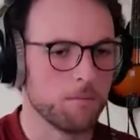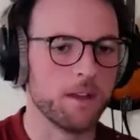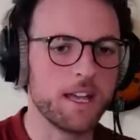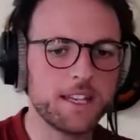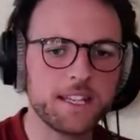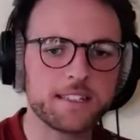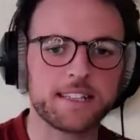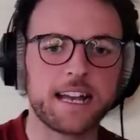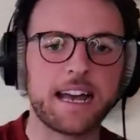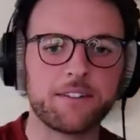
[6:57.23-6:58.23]
Minutes
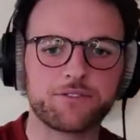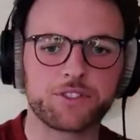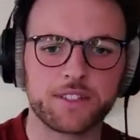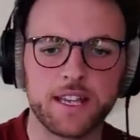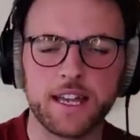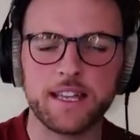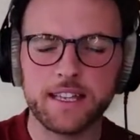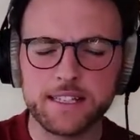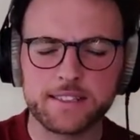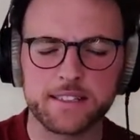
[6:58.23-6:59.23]
after
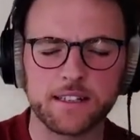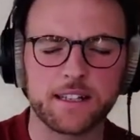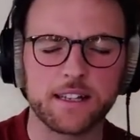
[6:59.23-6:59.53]
they took